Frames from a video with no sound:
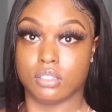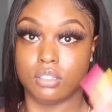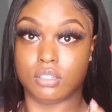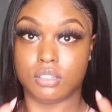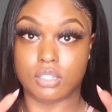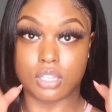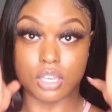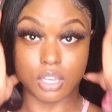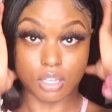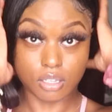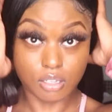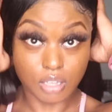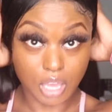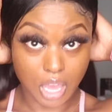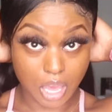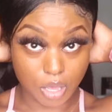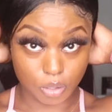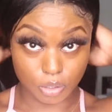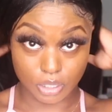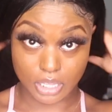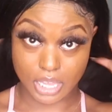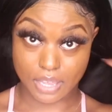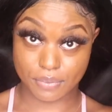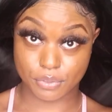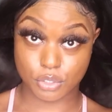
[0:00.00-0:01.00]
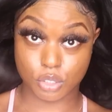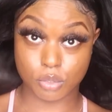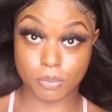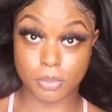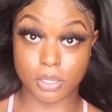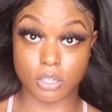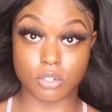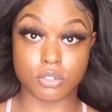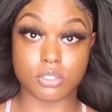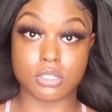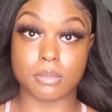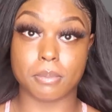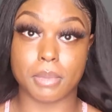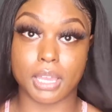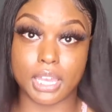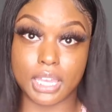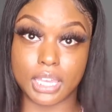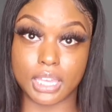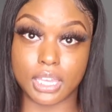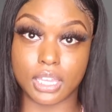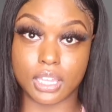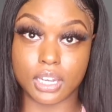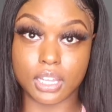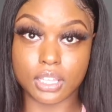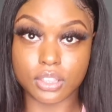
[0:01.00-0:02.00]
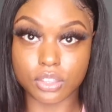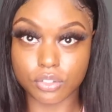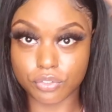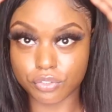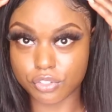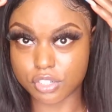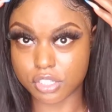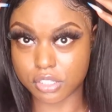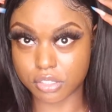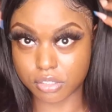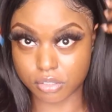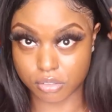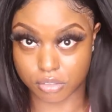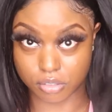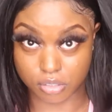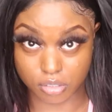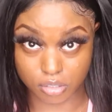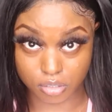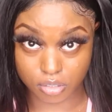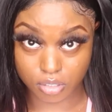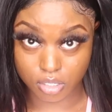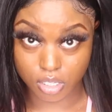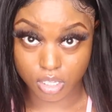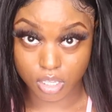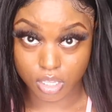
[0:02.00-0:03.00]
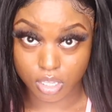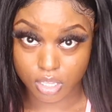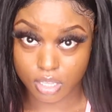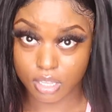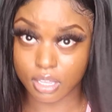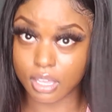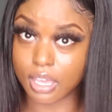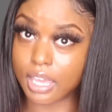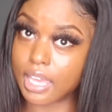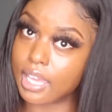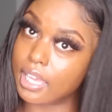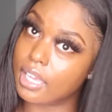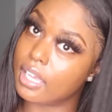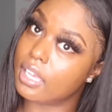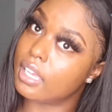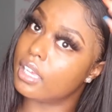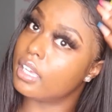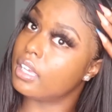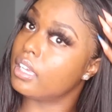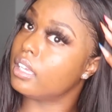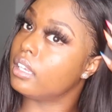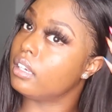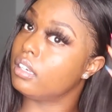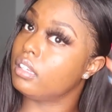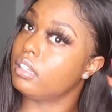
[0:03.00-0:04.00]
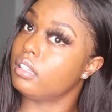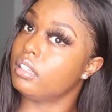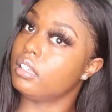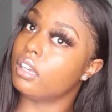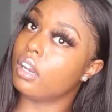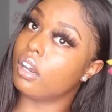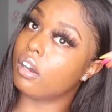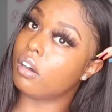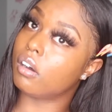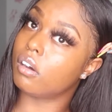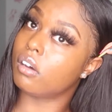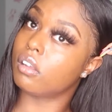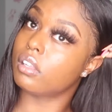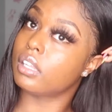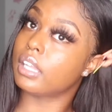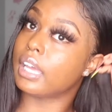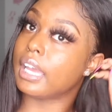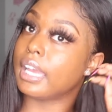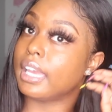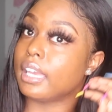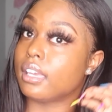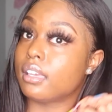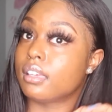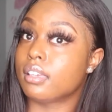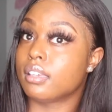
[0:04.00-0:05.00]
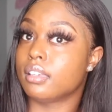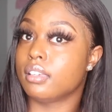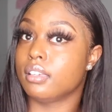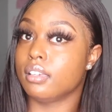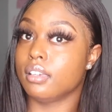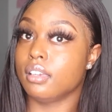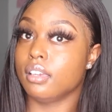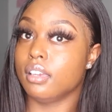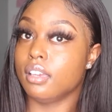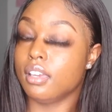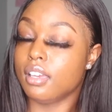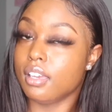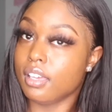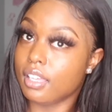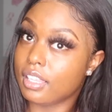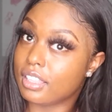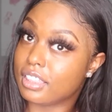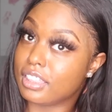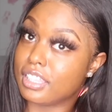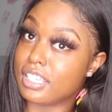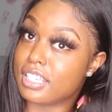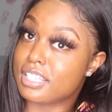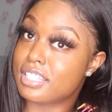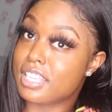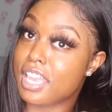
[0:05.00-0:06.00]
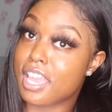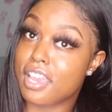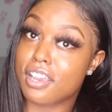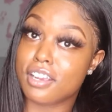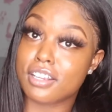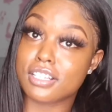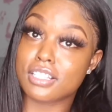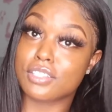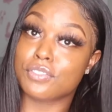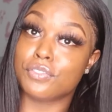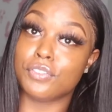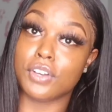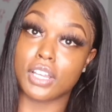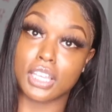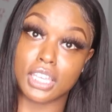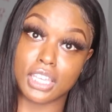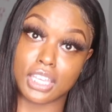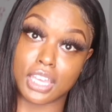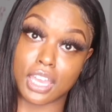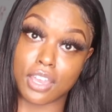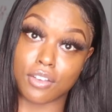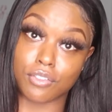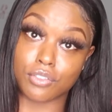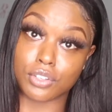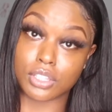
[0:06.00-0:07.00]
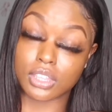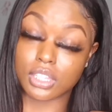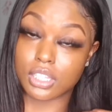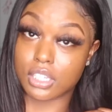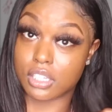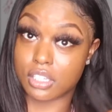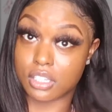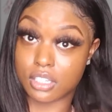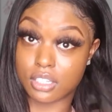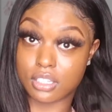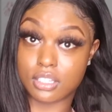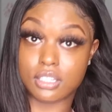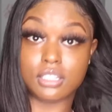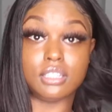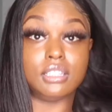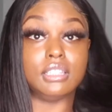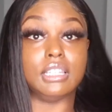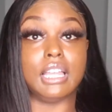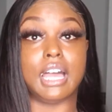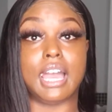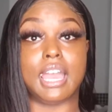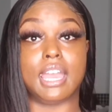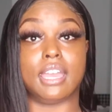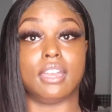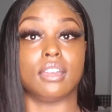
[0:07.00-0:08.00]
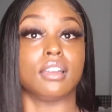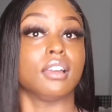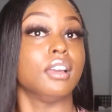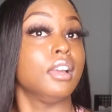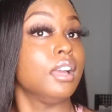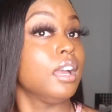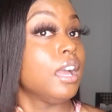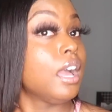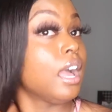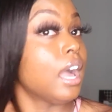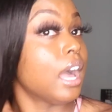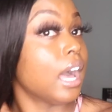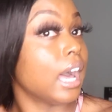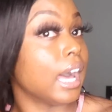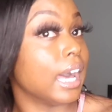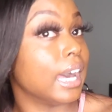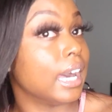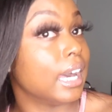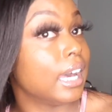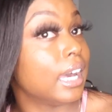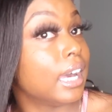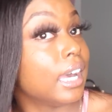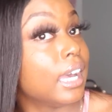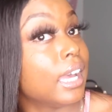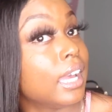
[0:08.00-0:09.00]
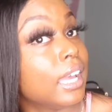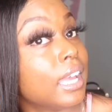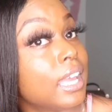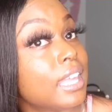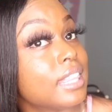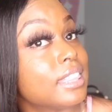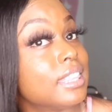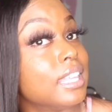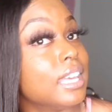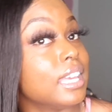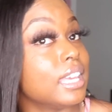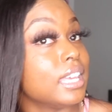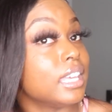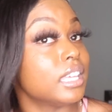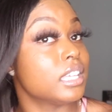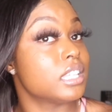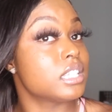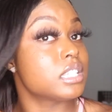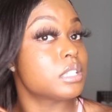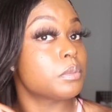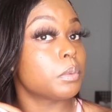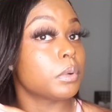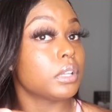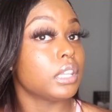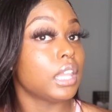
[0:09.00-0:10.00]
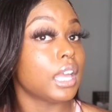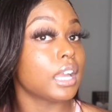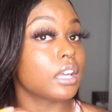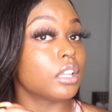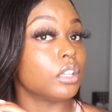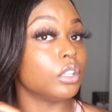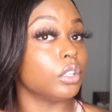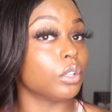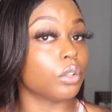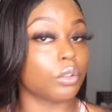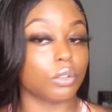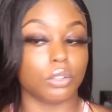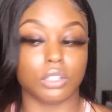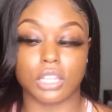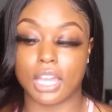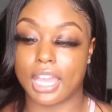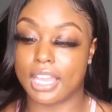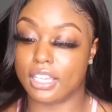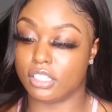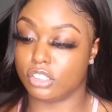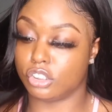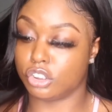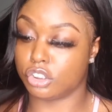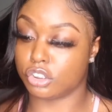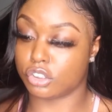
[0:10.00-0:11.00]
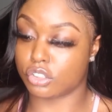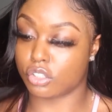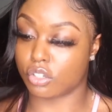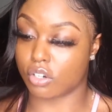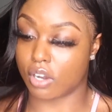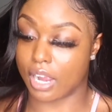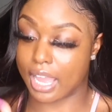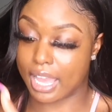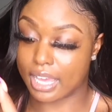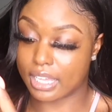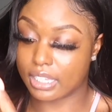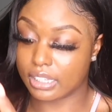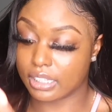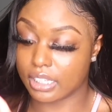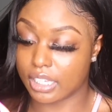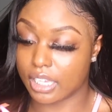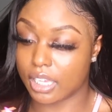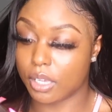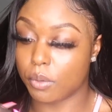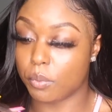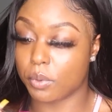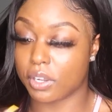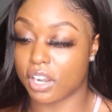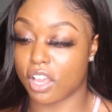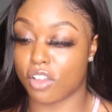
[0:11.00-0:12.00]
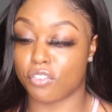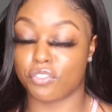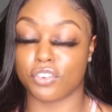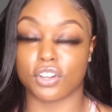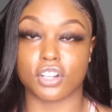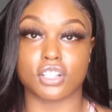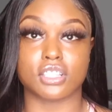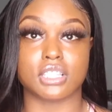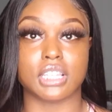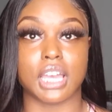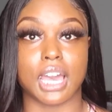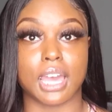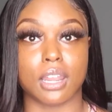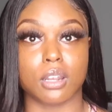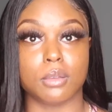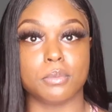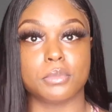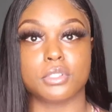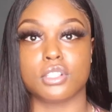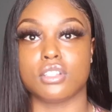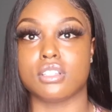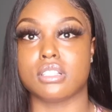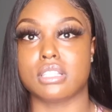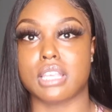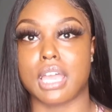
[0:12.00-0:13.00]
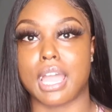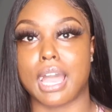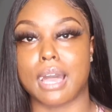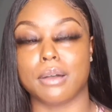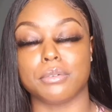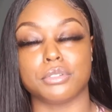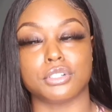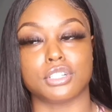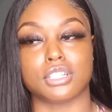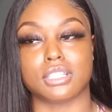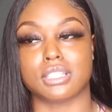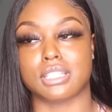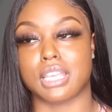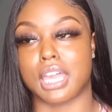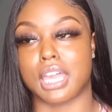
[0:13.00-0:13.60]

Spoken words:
Yeah, I only have 2 bundles in my head in the frontal, and y'all, like, this hair is fucking everything. Like, the ends were like a little like scraggly when I first got them, so it's like I was